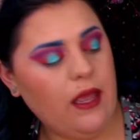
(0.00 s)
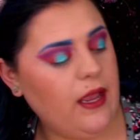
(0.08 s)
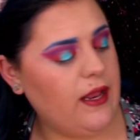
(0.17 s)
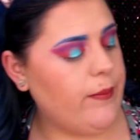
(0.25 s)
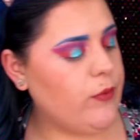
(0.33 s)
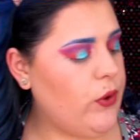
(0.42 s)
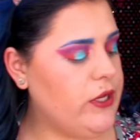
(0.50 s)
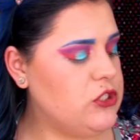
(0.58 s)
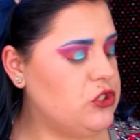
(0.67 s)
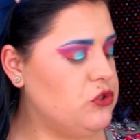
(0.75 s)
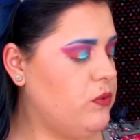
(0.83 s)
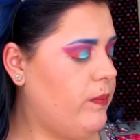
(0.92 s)
and I'm going
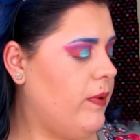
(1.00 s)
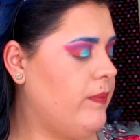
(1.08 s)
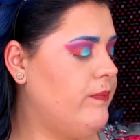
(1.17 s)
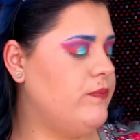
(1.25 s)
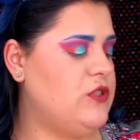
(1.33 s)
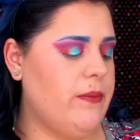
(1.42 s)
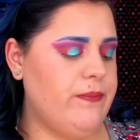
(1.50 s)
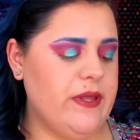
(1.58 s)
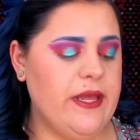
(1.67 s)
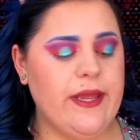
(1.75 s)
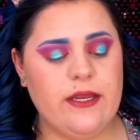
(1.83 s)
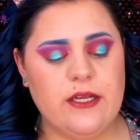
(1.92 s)
to jump
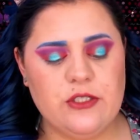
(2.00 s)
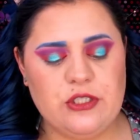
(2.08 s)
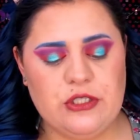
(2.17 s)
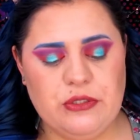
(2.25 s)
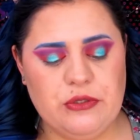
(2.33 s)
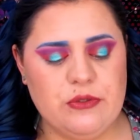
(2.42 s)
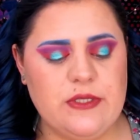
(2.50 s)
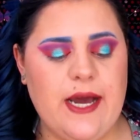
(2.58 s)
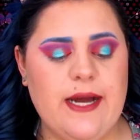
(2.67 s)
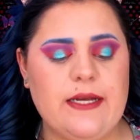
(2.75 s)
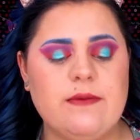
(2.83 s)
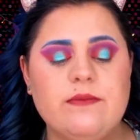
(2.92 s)
into that